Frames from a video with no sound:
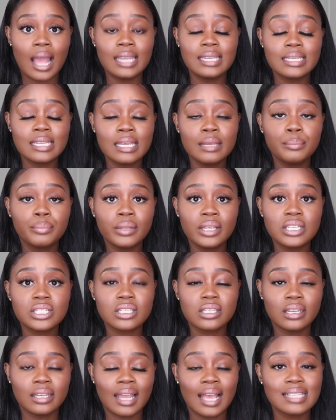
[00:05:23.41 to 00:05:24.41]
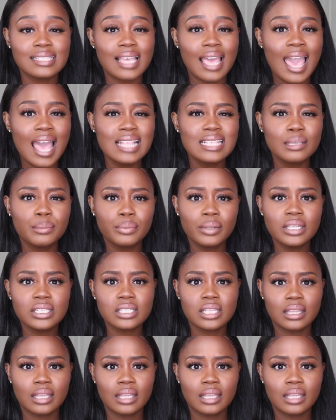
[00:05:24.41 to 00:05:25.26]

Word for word: I did bleach the knots. I had to bleach